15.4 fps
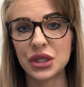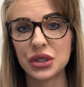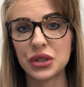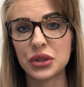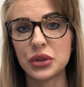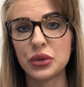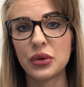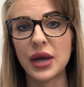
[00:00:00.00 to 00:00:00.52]

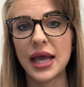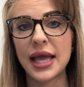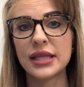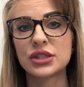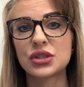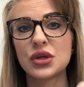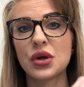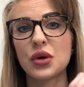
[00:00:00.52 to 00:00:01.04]
you.
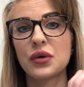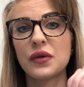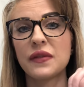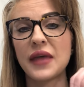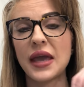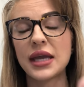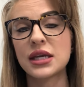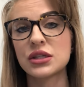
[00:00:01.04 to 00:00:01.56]
And so
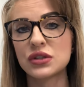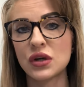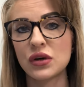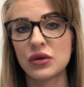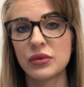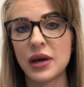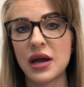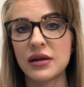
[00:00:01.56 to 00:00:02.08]
they can
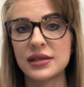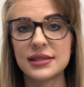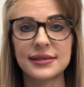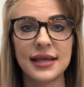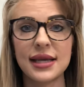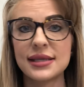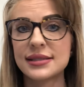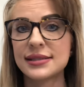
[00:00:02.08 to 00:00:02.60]
turn around and
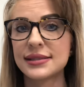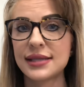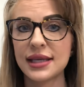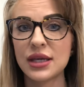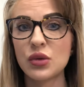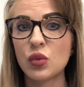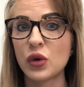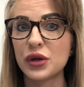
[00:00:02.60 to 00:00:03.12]
say,
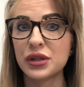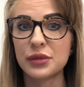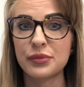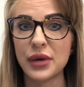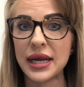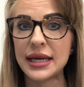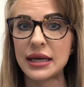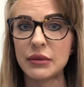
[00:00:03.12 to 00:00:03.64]
see, we're the
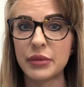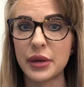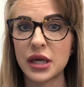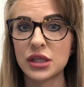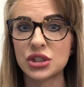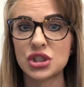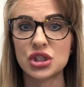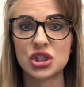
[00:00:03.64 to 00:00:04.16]
Brady
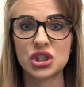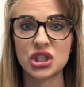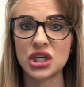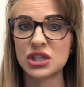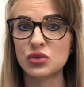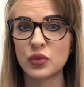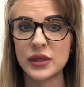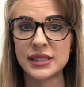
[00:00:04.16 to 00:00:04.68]
Bunch.
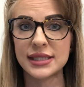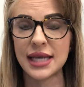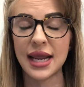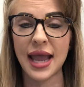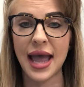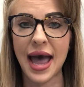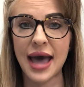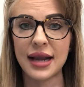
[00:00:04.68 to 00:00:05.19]
She's Wednesday
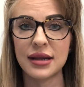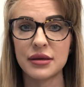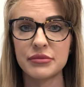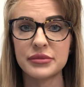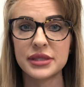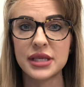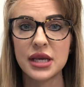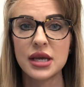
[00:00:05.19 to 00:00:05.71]

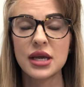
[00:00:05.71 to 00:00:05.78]
Addams.